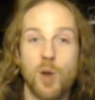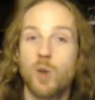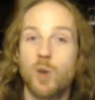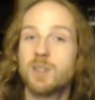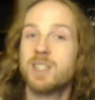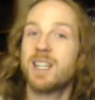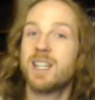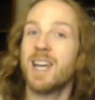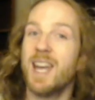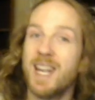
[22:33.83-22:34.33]
or
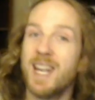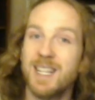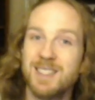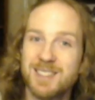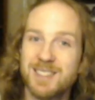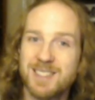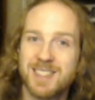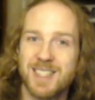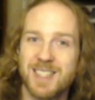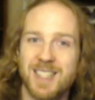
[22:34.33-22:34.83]
to get
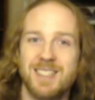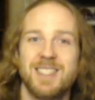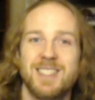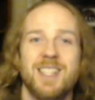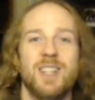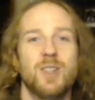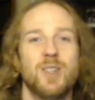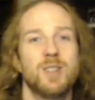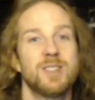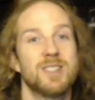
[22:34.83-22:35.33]
into
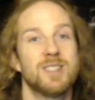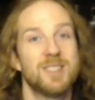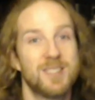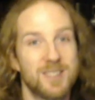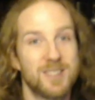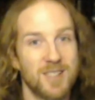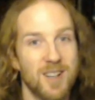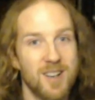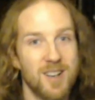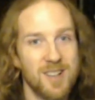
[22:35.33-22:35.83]
D&D, or to
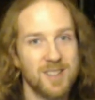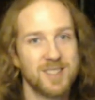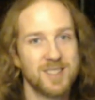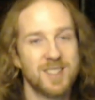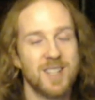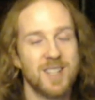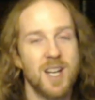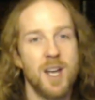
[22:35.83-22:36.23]
start